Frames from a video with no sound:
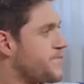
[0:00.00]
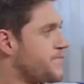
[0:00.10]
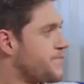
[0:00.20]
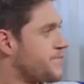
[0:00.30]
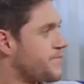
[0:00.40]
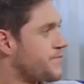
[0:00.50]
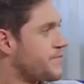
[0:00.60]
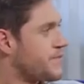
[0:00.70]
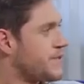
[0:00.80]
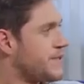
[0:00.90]

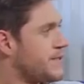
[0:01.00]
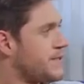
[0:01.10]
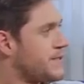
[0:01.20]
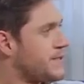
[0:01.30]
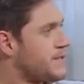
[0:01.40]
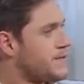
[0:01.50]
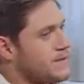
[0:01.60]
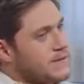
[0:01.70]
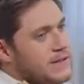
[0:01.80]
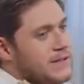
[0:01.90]
[no speech]